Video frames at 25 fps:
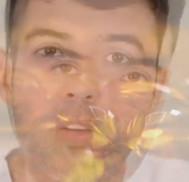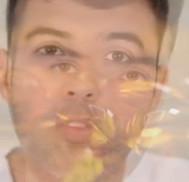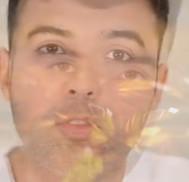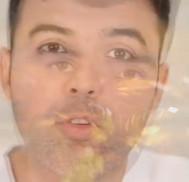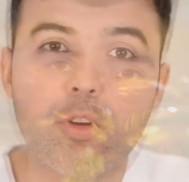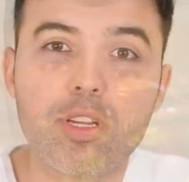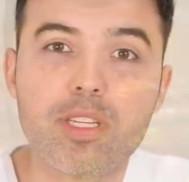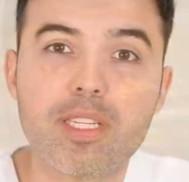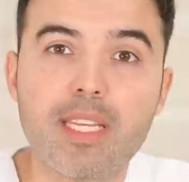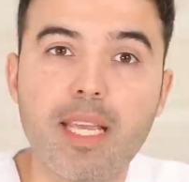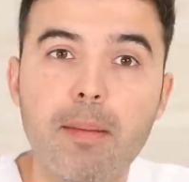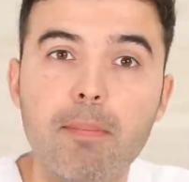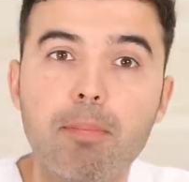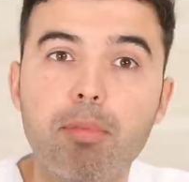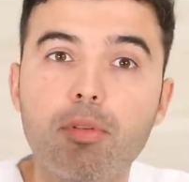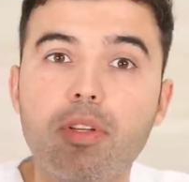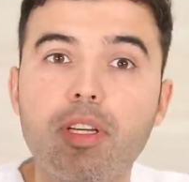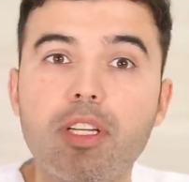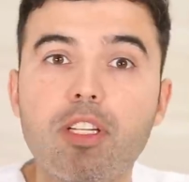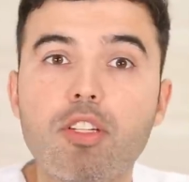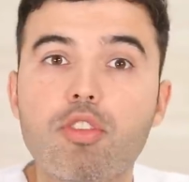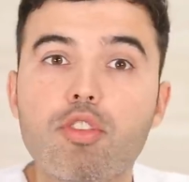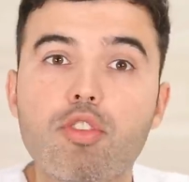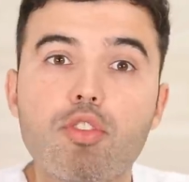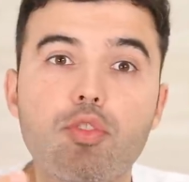For example,
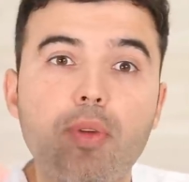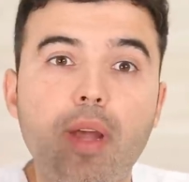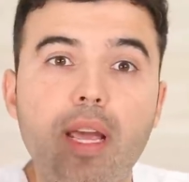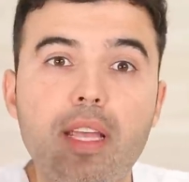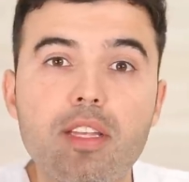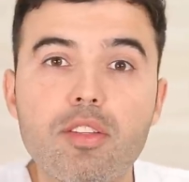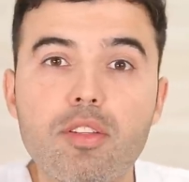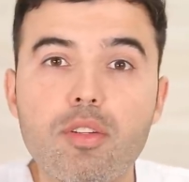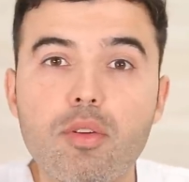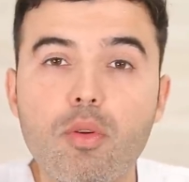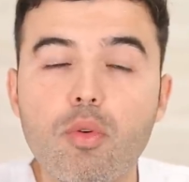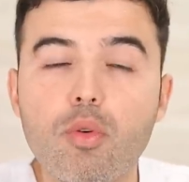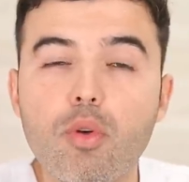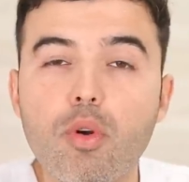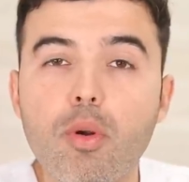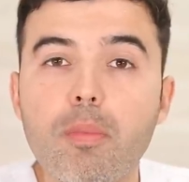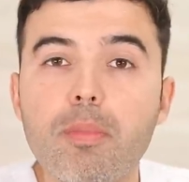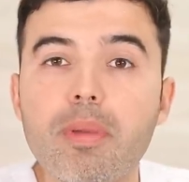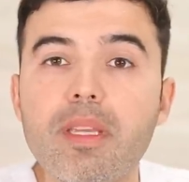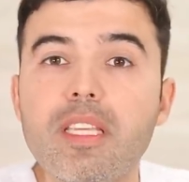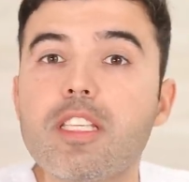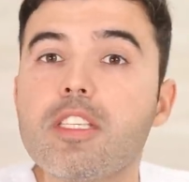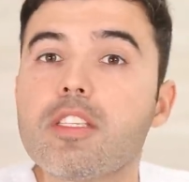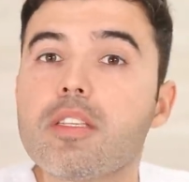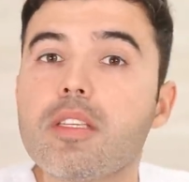in stressed or
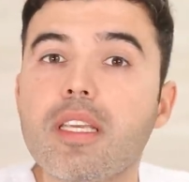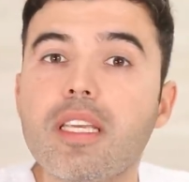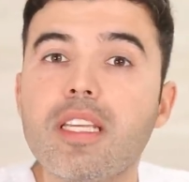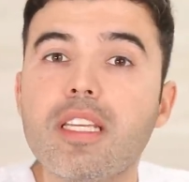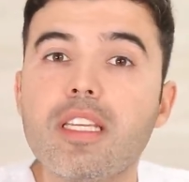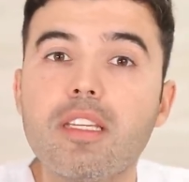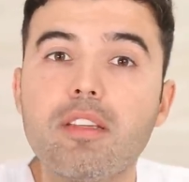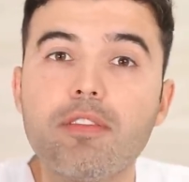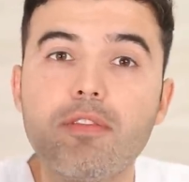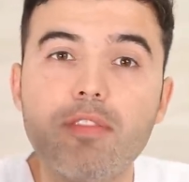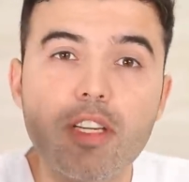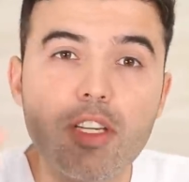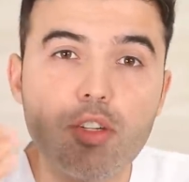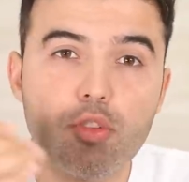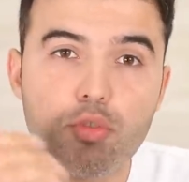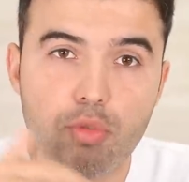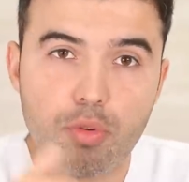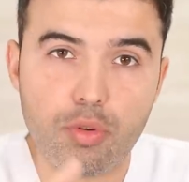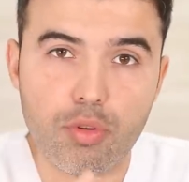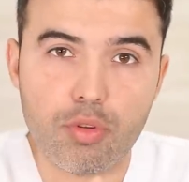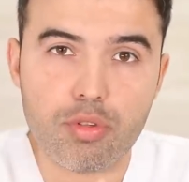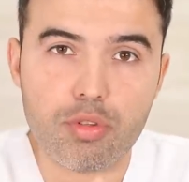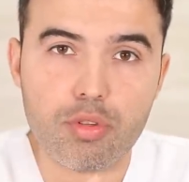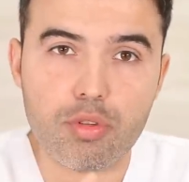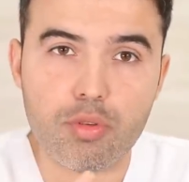obese
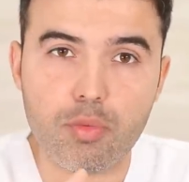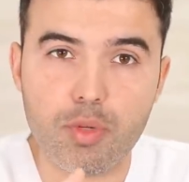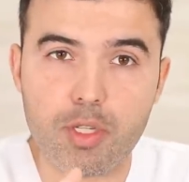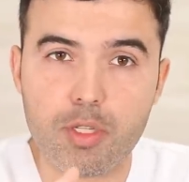individuals,